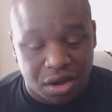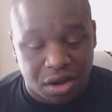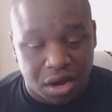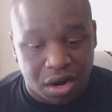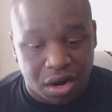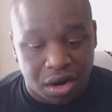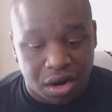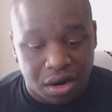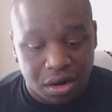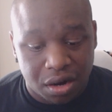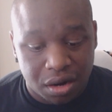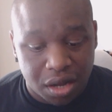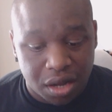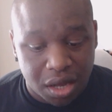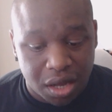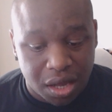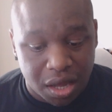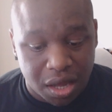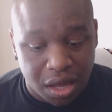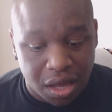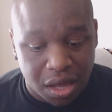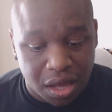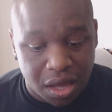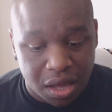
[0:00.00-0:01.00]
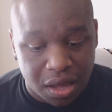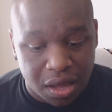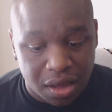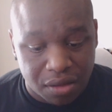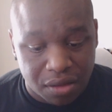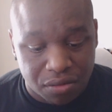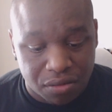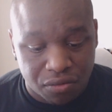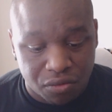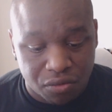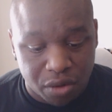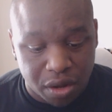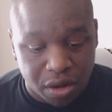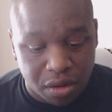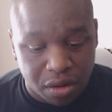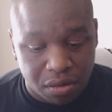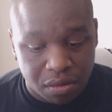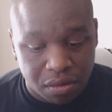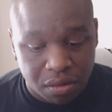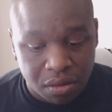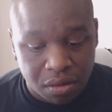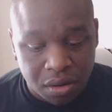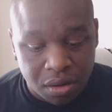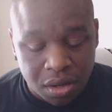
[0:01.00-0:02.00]
car as
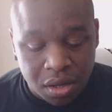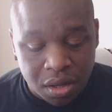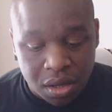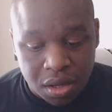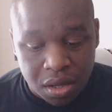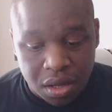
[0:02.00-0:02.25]
well.